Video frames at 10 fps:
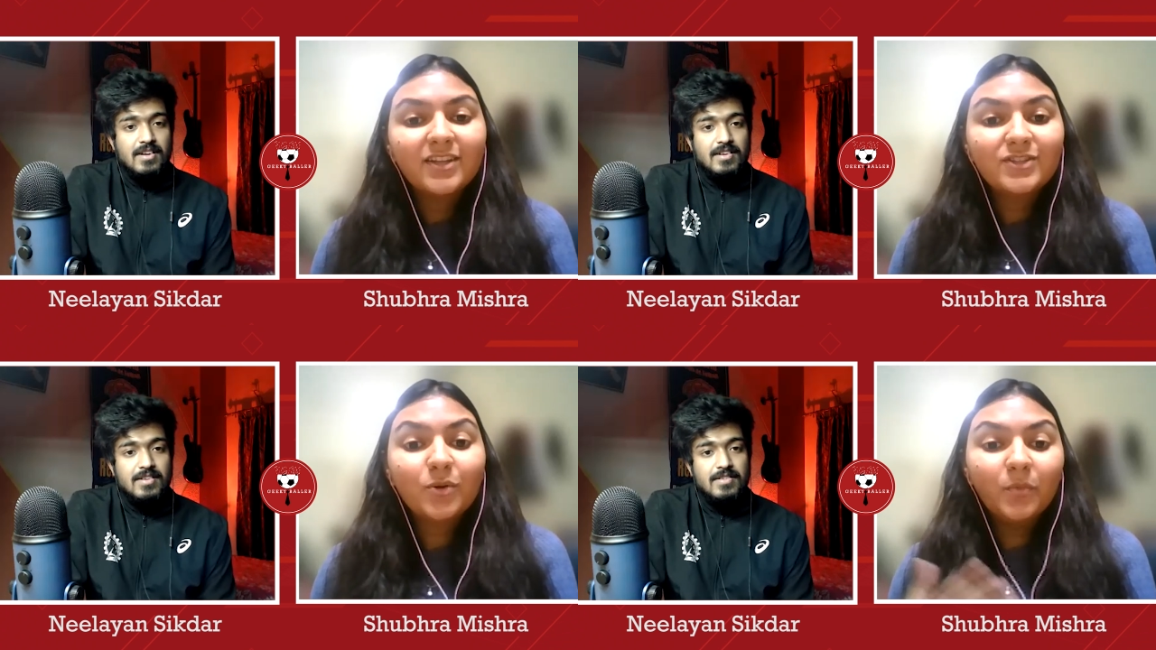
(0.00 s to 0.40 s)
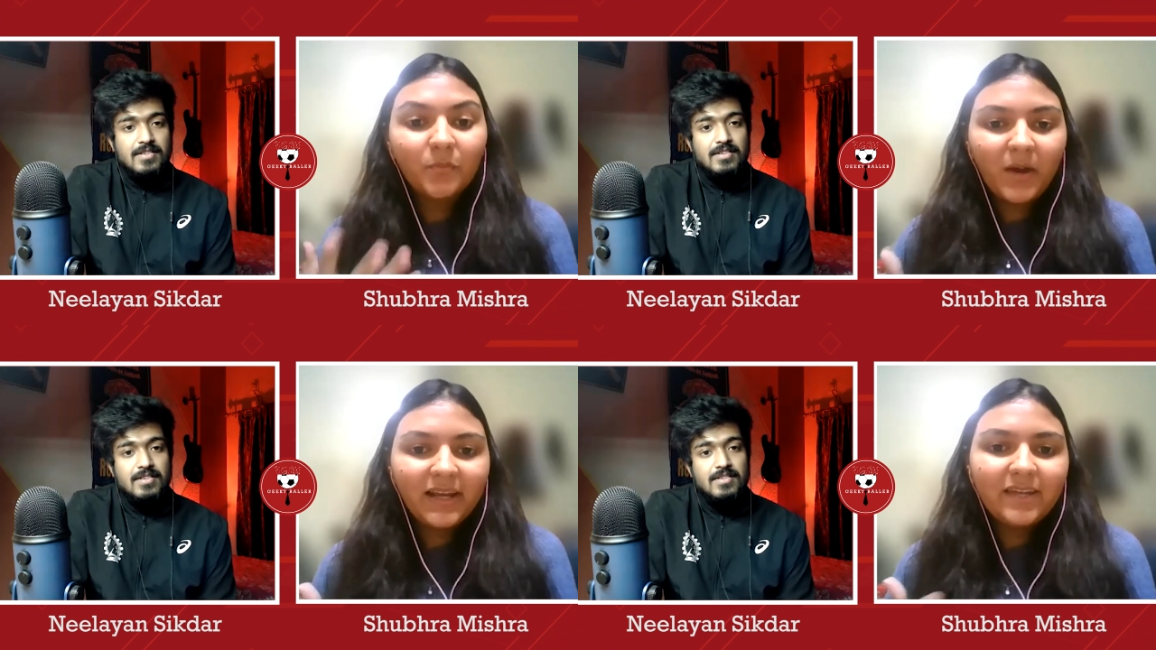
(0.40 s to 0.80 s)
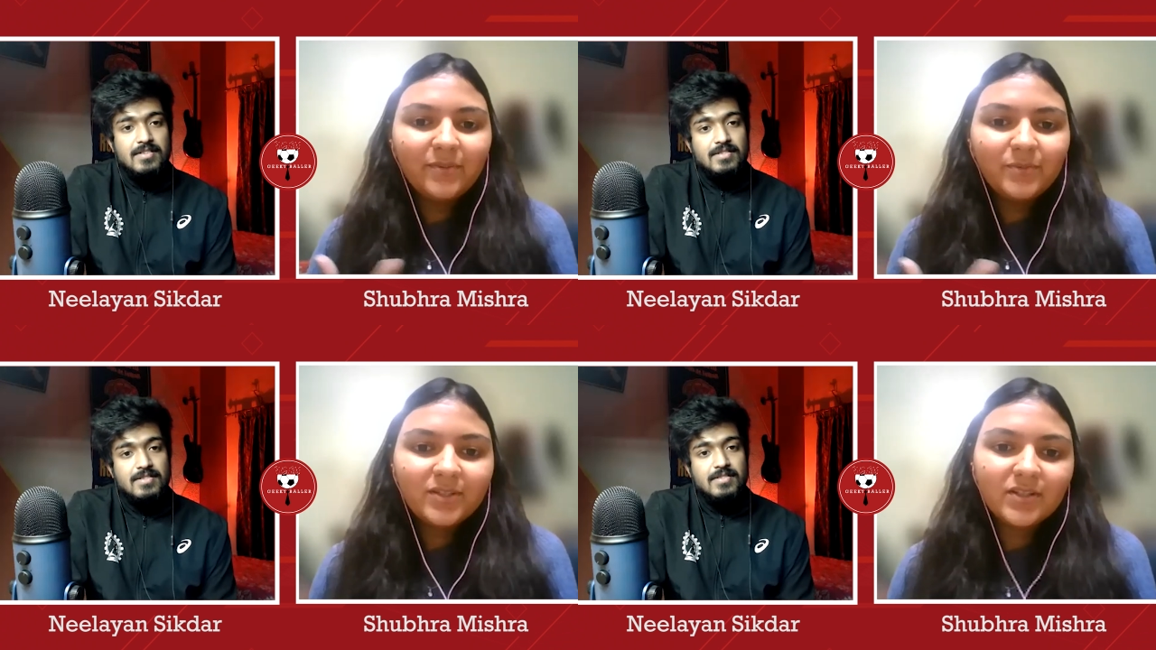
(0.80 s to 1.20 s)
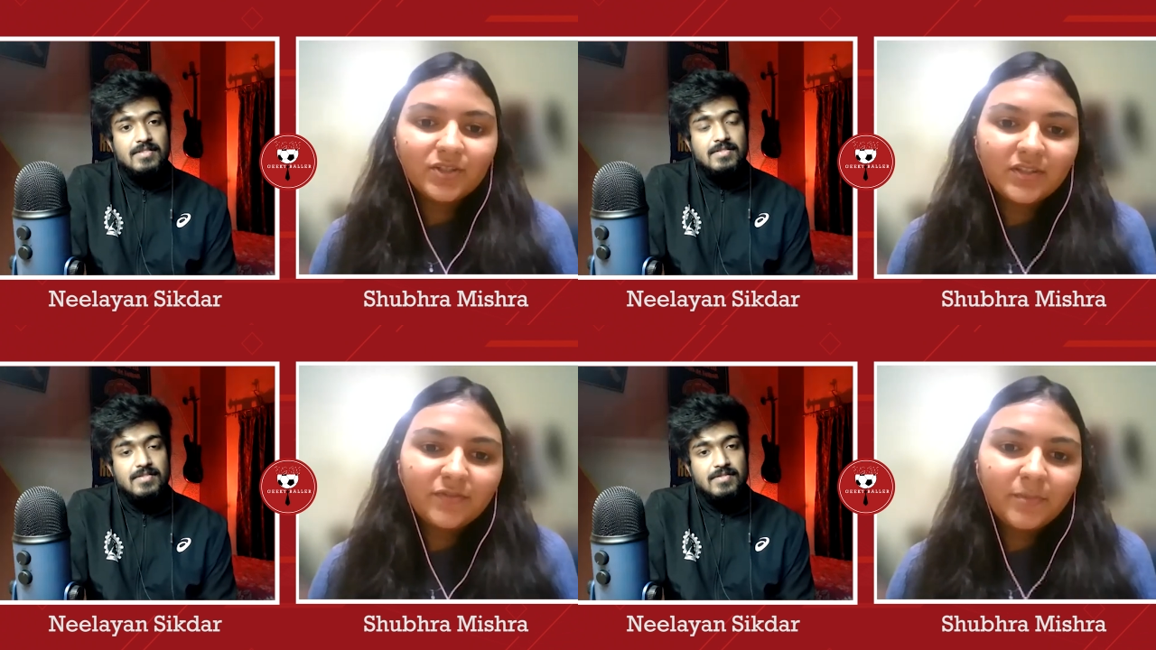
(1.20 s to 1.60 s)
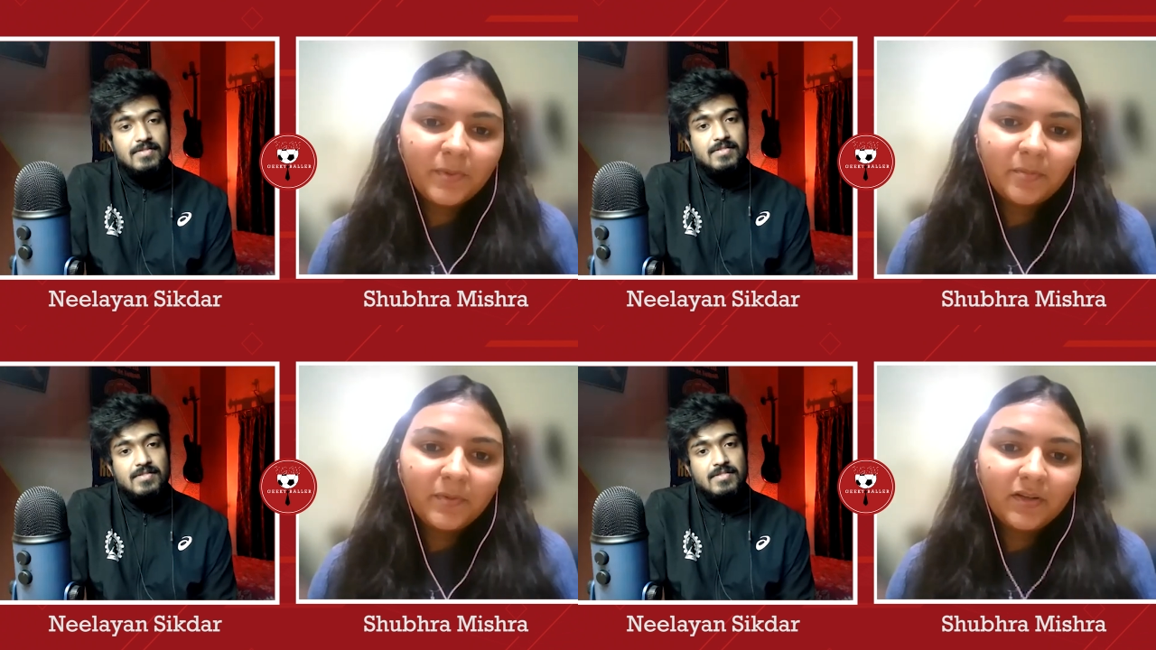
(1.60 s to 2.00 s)
Speaker 1: so while i was searching for
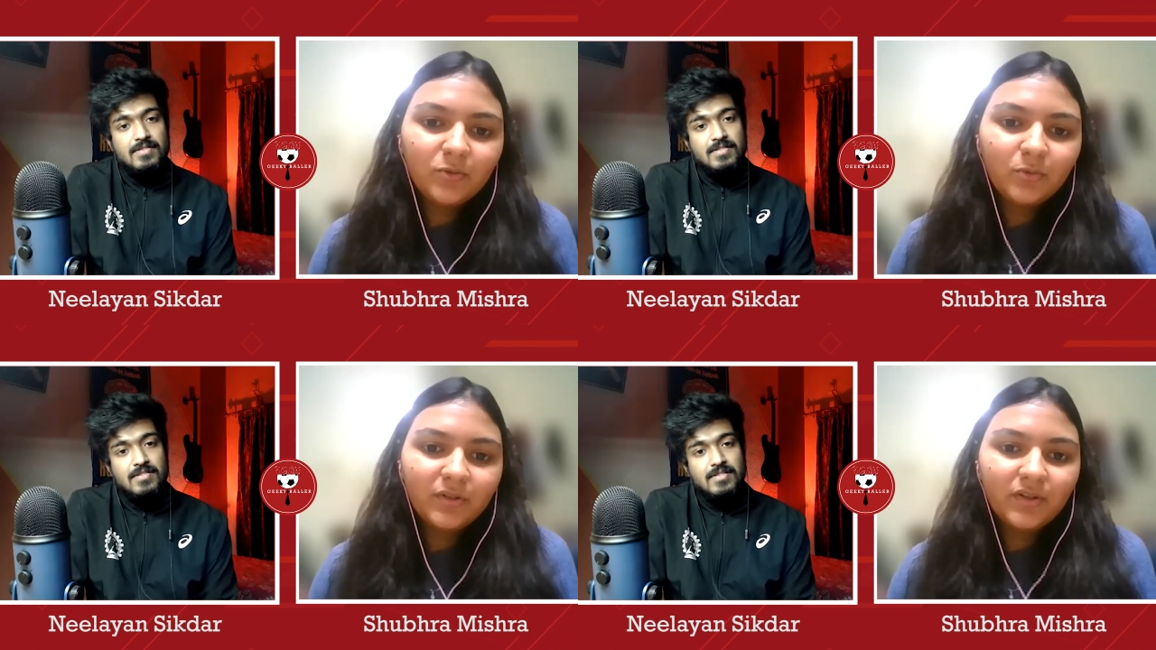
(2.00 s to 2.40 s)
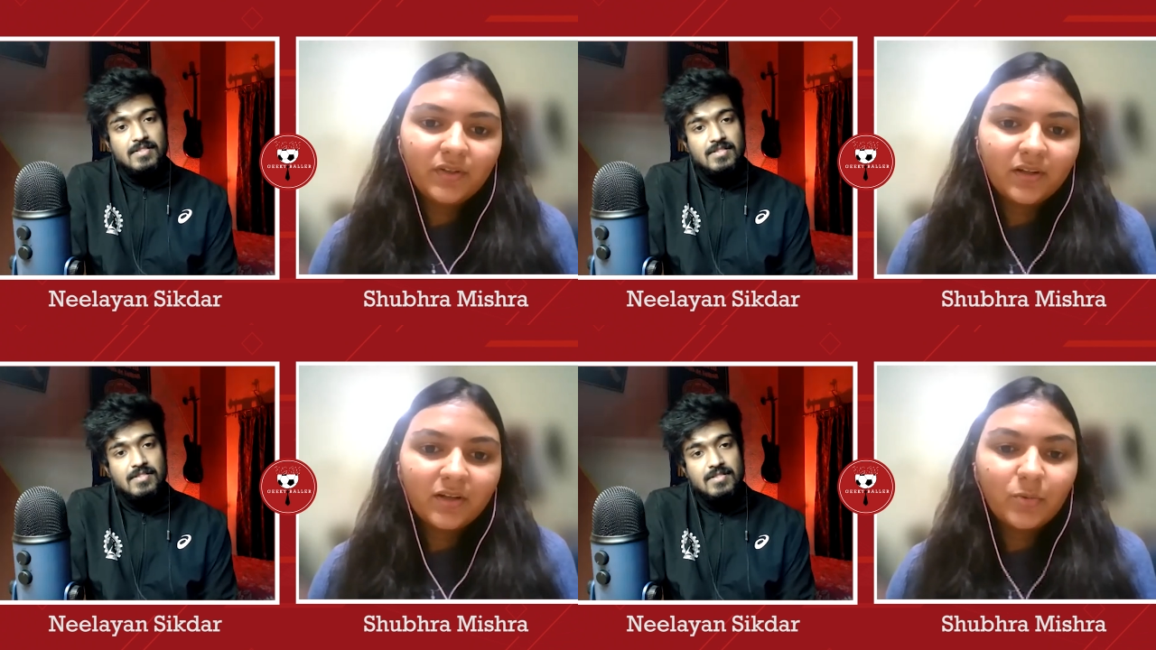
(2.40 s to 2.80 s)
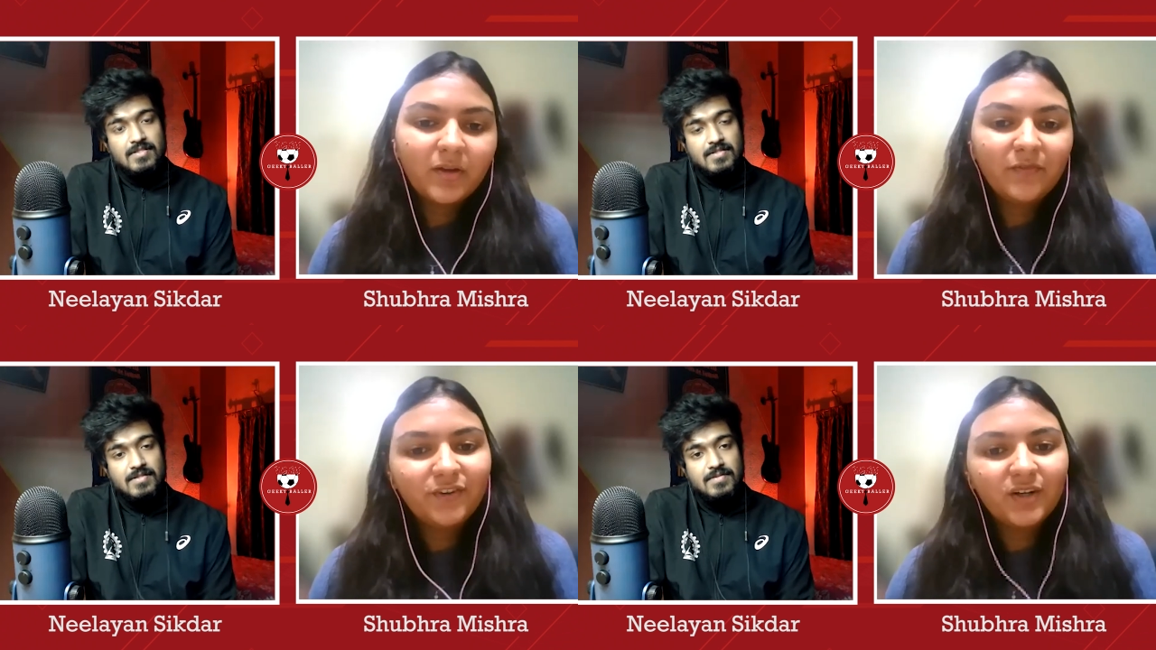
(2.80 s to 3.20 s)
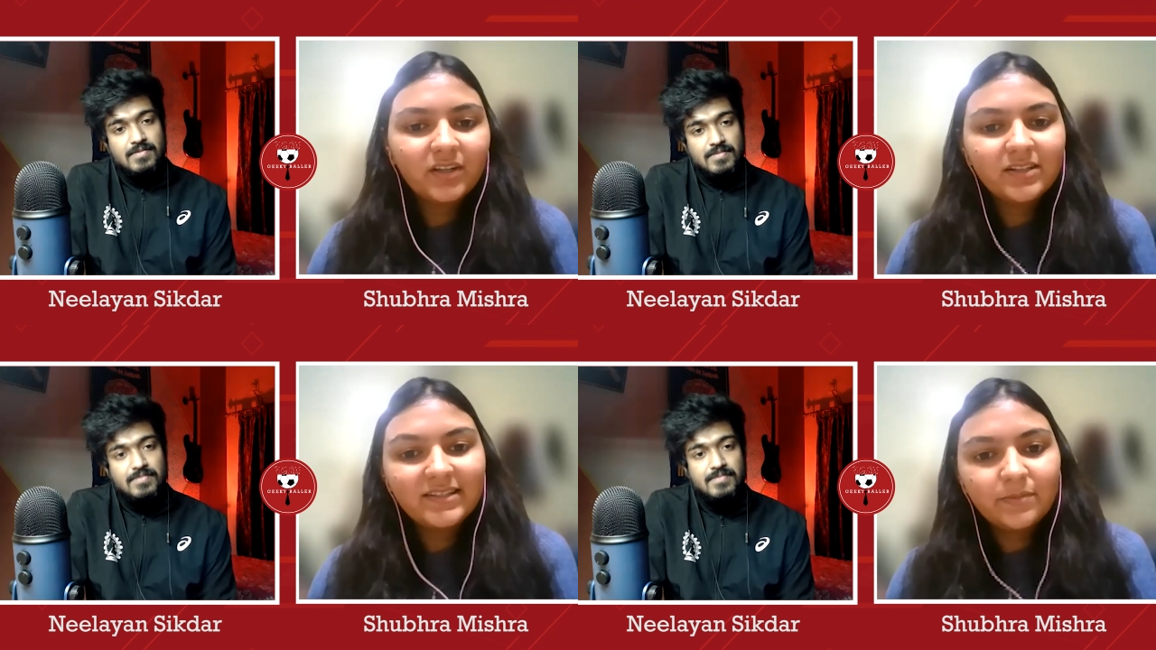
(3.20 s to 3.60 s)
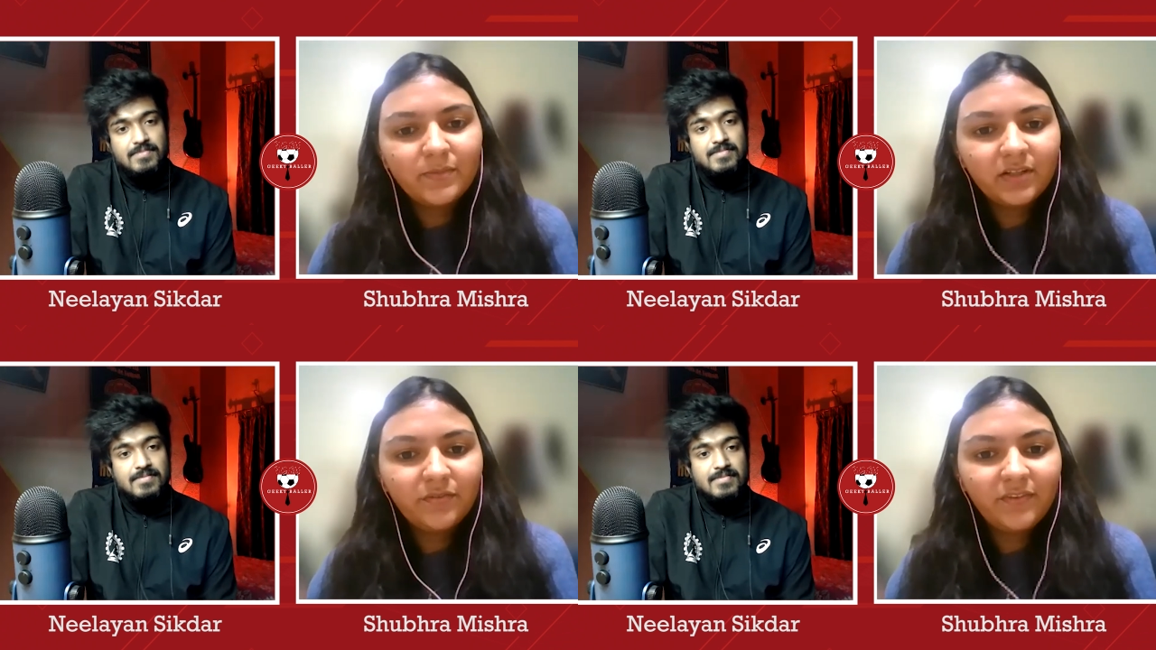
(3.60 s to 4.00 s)
people who were who have worked in
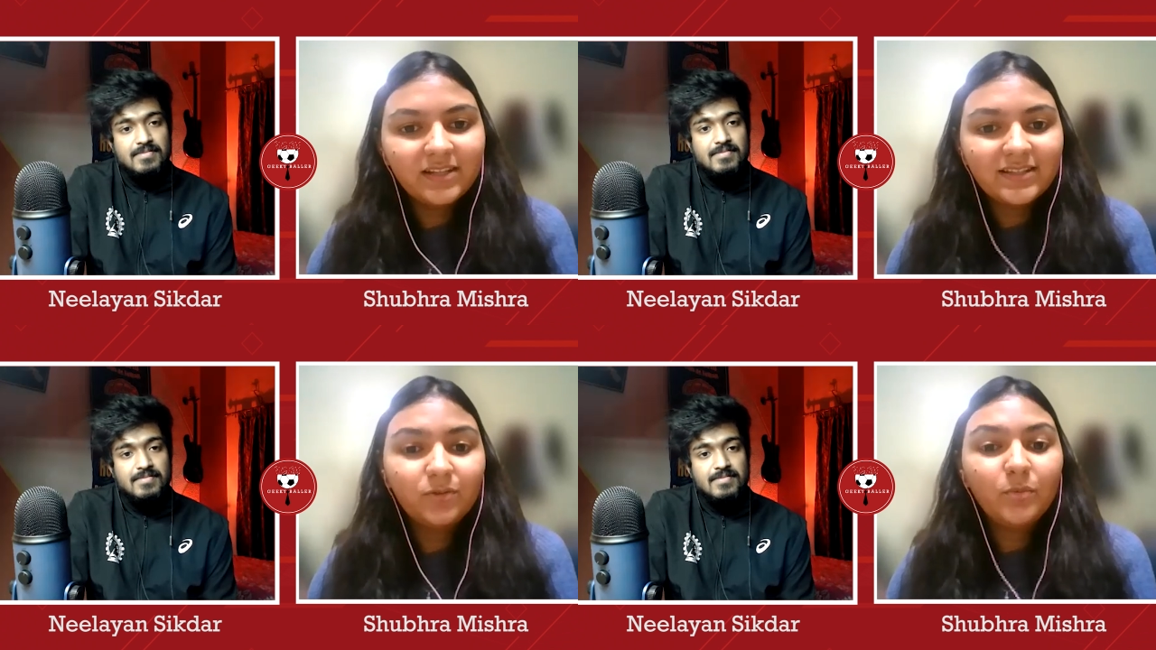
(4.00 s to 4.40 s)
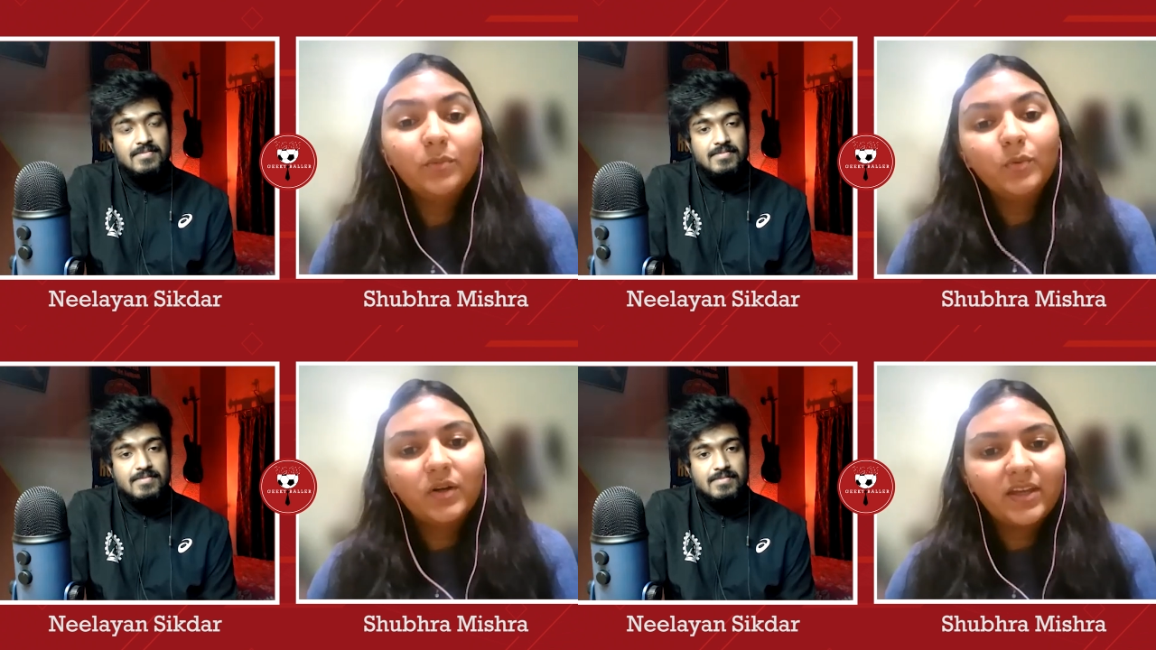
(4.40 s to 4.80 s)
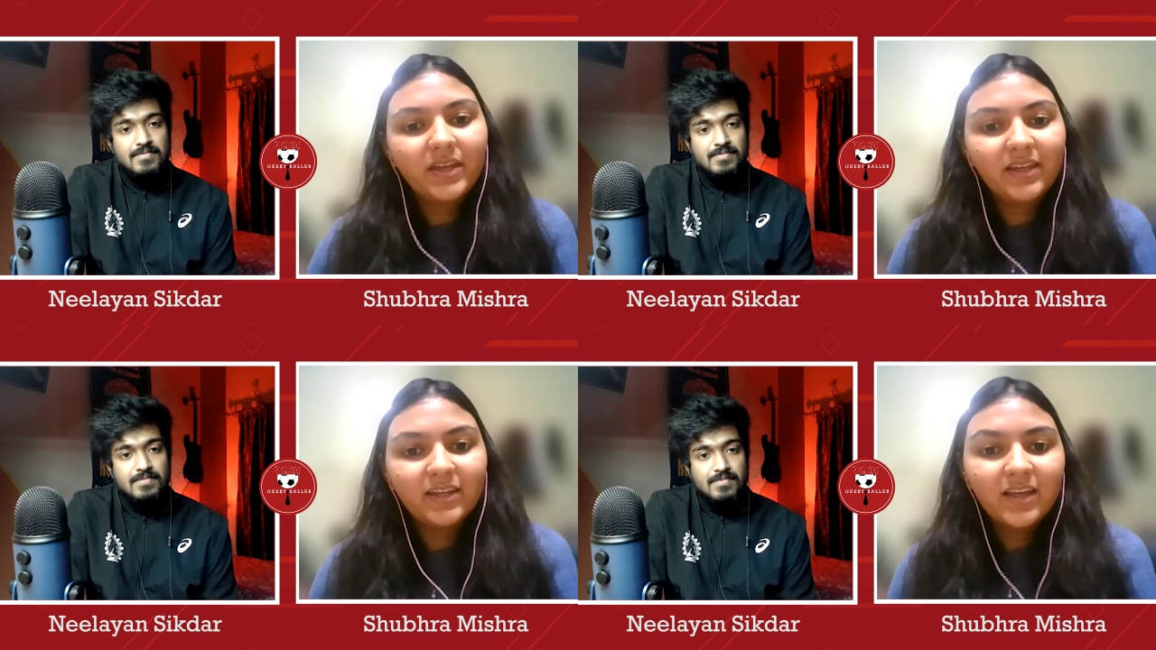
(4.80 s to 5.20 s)
similar fields and who are working